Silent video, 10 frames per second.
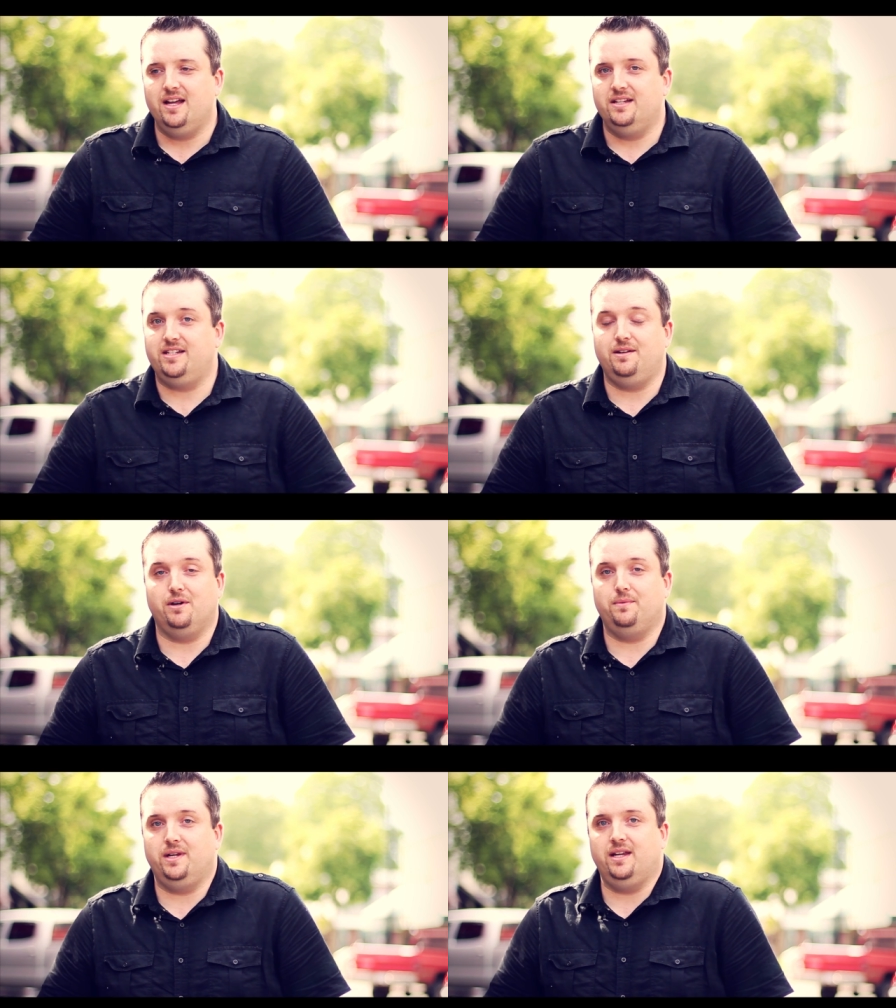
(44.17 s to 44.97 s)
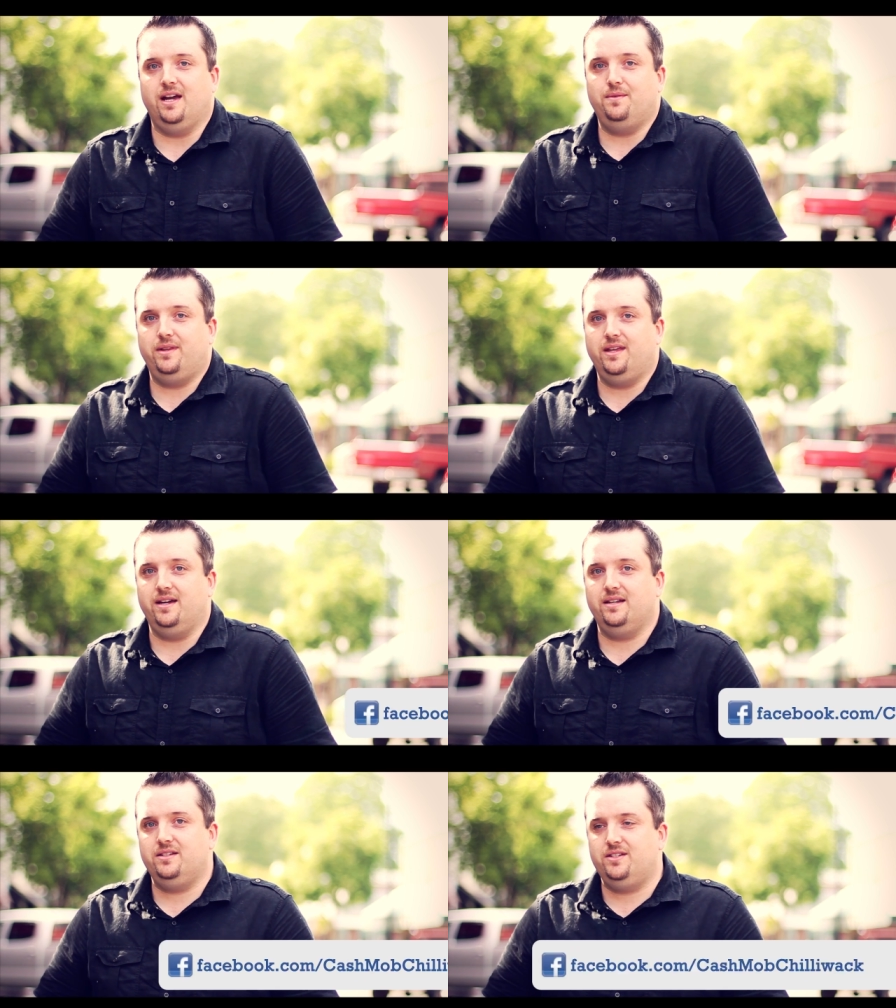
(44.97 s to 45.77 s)
to see where we can get with
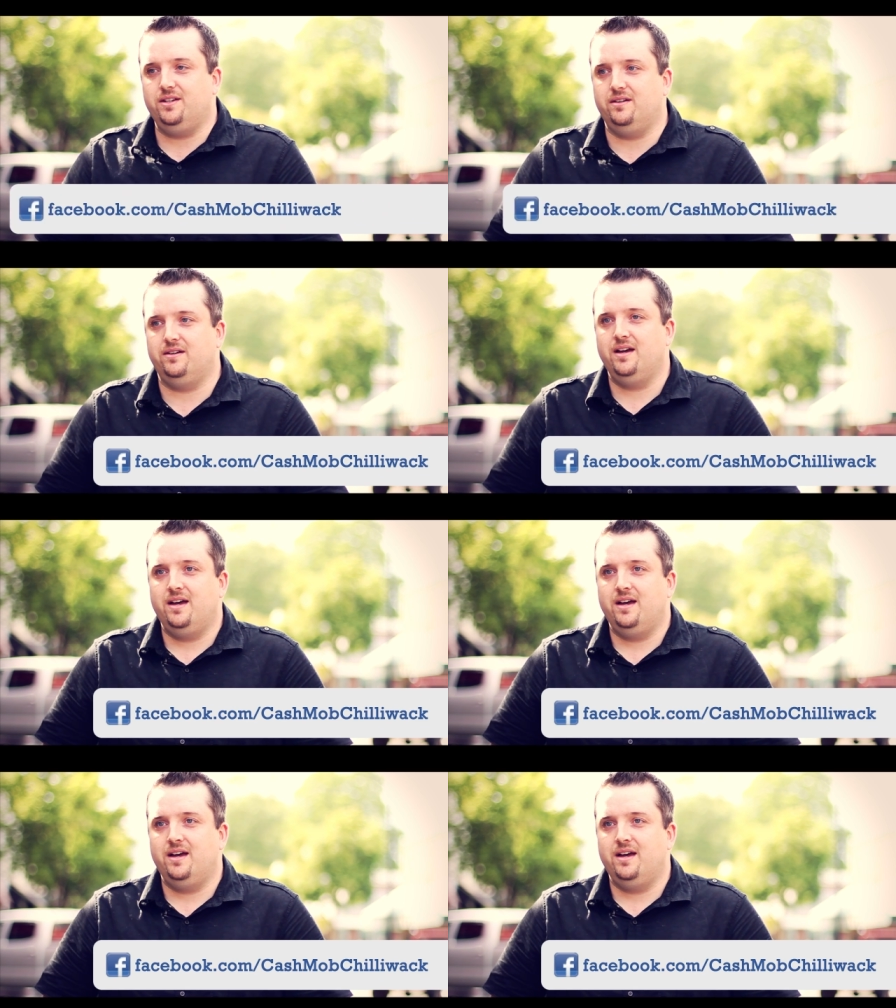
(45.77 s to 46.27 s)
it. So,